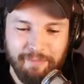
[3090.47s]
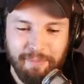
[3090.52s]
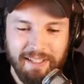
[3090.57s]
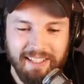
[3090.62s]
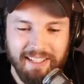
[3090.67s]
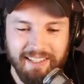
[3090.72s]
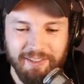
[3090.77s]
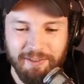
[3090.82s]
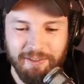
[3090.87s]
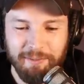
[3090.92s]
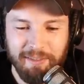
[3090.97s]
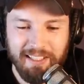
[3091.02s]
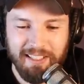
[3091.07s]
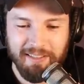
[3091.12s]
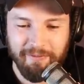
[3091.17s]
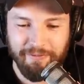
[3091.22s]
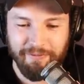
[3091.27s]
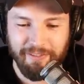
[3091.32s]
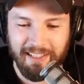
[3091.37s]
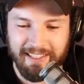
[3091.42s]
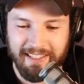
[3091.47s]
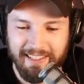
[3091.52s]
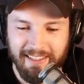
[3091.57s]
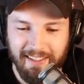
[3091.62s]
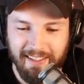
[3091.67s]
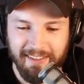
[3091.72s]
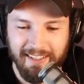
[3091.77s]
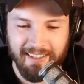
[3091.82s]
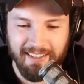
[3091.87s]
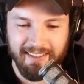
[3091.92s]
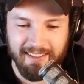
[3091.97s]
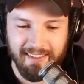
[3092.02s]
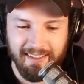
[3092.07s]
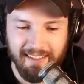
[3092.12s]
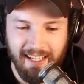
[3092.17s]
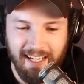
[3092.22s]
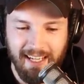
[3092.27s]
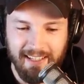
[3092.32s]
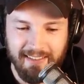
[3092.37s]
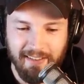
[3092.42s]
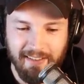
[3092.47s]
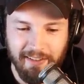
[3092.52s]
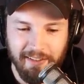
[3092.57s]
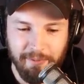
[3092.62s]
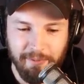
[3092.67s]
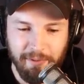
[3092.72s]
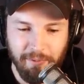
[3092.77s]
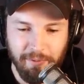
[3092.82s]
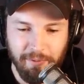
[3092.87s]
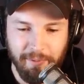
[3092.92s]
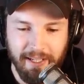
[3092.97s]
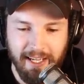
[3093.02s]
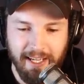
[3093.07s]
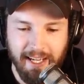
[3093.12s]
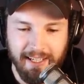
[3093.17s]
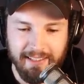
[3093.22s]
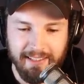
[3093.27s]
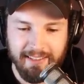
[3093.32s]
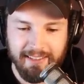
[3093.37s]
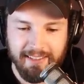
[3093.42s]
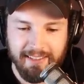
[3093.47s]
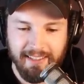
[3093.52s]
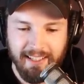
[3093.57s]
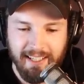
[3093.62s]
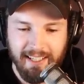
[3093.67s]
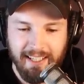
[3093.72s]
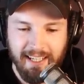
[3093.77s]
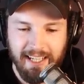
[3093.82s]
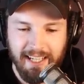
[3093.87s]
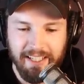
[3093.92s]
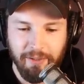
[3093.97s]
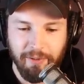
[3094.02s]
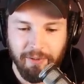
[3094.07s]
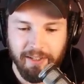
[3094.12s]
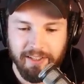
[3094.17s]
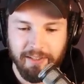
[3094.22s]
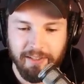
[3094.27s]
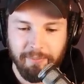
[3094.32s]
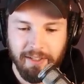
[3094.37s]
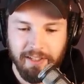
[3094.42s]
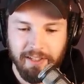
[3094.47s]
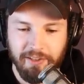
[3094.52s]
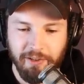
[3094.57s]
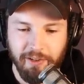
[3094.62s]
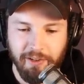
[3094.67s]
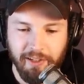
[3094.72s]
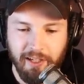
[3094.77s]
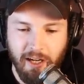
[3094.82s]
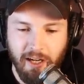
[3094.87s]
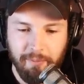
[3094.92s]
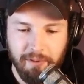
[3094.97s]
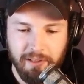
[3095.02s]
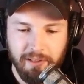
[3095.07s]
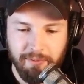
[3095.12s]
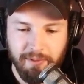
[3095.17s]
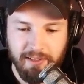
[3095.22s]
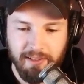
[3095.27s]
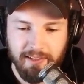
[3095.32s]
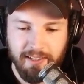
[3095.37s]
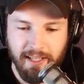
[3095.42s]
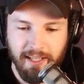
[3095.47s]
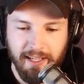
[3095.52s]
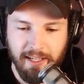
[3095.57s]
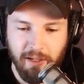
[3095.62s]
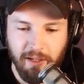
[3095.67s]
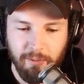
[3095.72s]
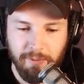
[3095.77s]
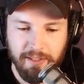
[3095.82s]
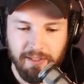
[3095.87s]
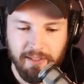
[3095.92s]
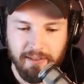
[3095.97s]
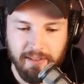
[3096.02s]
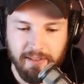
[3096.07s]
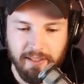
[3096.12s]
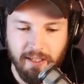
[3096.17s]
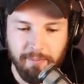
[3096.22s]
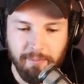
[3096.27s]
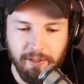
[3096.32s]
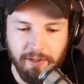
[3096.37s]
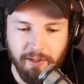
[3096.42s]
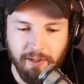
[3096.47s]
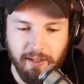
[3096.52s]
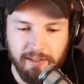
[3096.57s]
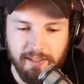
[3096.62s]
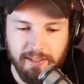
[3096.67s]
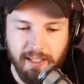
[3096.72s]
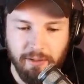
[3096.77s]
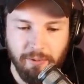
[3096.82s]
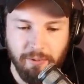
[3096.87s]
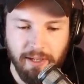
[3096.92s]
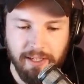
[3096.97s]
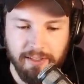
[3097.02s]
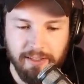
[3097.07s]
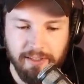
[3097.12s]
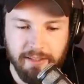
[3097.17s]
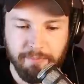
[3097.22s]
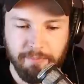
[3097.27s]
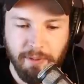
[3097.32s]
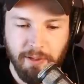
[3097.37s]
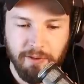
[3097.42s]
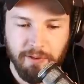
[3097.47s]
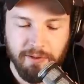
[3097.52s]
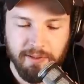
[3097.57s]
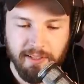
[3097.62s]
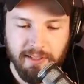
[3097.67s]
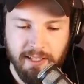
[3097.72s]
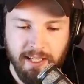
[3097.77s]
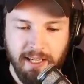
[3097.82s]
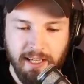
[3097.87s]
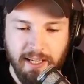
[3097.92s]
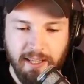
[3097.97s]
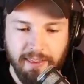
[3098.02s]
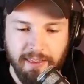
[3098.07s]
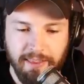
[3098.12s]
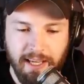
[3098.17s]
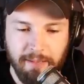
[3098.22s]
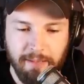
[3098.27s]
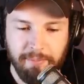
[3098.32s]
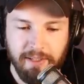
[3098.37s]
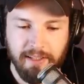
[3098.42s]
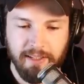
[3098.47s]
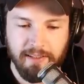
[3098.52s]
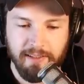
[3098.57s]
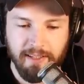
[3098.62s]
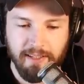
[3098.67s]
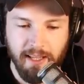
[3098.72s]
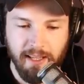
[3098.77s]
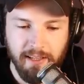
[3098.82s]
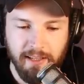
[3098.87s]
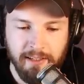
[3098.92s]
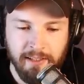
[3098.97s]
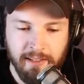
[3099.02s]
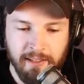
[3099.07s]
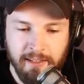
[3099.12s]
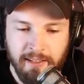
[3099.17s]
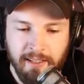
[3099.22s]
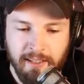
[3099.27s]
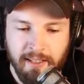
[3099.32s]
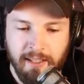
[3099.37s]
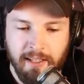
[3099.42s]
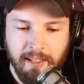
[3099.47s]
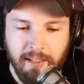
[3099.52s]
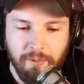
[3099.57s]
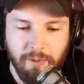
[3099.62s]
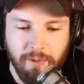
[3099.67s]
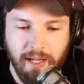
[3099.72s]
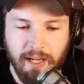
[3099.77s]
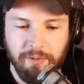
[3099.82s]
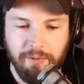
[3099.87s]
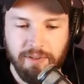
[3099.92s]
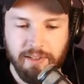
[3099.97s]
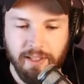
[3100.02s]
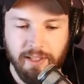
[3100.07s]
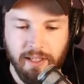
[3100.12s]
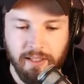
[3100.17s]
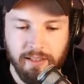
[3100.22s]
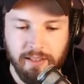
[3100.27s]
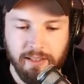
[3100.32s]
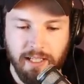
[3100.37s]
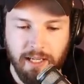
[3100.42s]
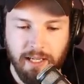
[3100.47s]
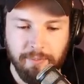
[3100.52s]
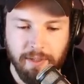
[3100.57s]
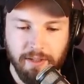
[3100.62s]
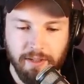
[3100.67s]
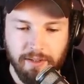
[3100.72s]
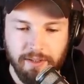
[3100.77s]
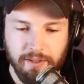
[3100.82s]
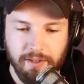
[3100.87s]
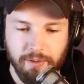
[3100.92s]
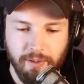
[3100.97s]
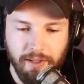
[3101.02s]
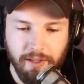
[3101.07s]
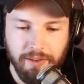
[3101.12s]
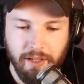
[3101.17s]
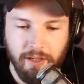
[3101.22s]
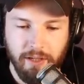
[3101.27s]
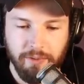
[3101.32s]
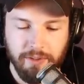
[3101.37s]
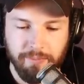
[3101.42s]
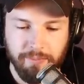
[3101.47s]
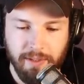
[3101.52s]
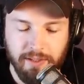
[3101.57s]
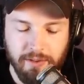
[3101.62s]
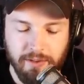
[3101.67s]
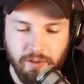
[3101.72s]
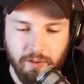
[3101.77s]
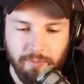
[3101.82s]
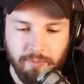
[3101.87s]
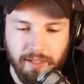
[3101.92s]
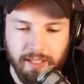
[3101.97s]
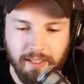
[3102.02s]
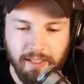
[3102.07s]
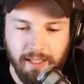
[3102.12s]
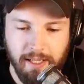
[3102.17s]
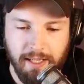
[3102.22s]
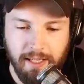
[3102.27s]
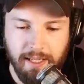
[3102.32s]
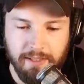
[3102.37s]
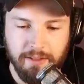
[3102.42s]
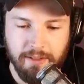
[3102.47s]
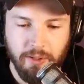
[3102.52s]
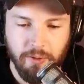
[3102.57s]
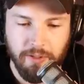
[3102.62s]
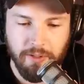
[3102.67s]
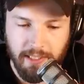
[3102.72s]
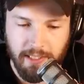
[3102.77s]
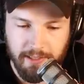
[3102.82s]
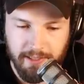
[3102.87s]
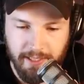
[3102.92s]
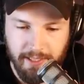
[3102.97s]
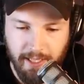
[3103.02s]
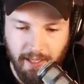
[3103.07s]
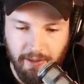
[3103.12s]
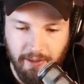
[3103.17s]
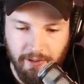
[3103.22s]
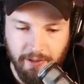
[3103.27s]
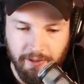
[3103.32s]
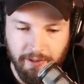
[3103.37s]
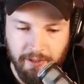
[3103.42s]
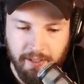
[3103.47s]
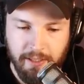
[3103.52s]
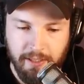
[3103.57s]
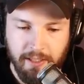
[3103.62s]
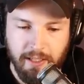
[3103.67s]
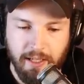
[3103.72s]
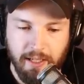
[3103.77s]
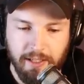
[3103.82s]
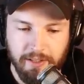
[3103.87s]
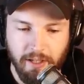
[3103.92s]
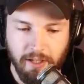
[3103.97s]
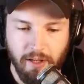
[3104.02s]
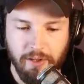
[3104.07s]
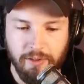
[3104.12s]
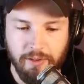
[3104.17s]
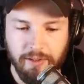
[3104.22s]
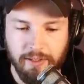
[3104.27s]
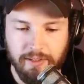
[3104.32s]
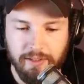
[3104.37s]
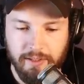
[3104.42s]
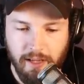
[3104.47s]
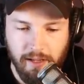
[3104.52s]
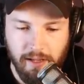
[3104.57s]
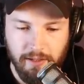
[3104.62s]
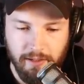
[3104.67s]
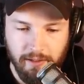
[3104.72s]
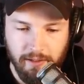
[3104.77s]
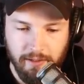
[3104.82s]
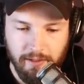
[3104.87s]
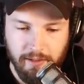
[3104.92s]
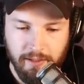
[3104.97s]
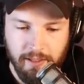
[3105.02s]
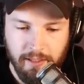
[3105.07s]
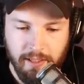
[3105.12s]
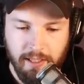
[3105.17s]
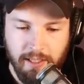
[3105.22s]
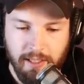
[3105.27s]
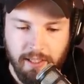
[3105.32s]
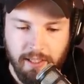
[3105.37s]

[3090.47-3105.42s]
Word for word: I've been extremely conflicted on this last argument with my ex. I don't want to diminish her accomplishments, and I hope it doesn't come across that way in this post. That being said, when I was young, I married who I thought was my soulmate and had two kids together, a daughter and a son.